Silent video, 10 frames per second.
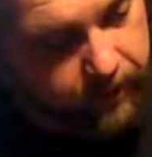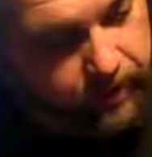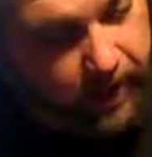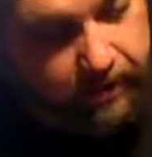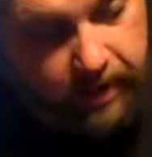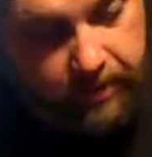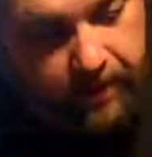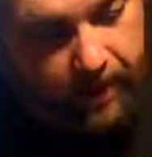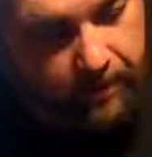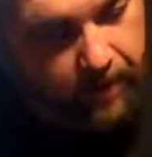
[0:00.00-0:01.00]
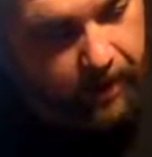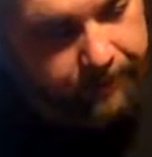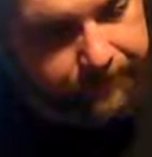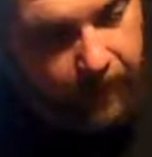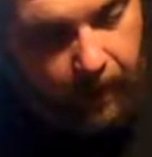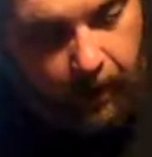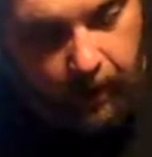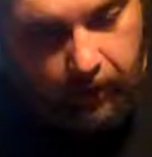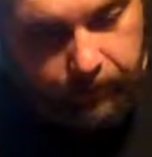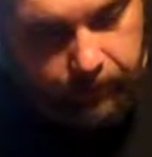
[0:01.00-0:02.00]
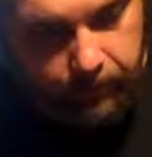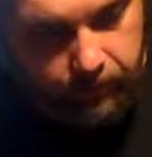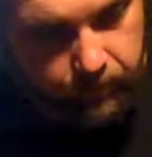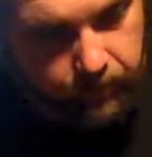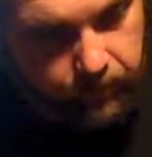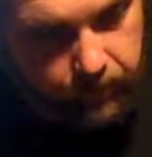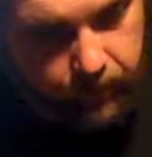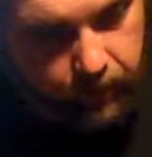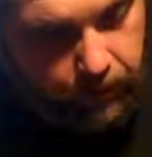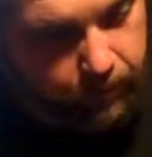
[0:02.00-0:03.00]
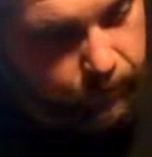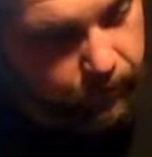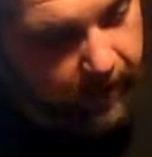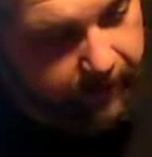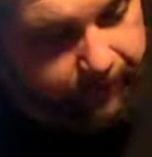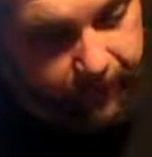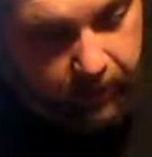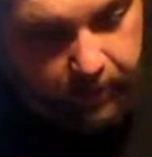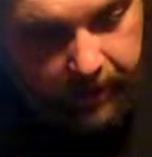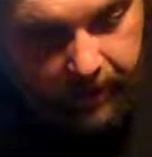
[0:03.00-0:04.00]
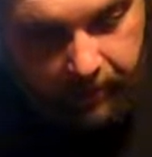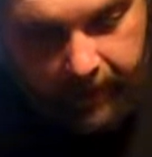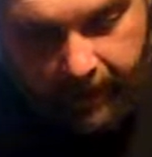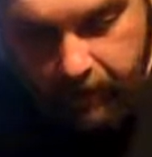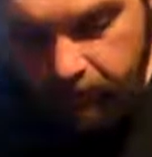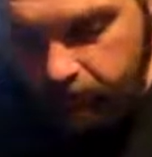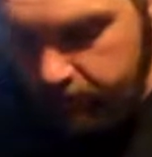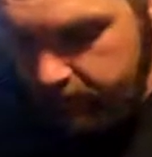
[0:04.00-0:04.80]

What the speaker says: your time, keep that in mind. Also, you can try finger picking patterns with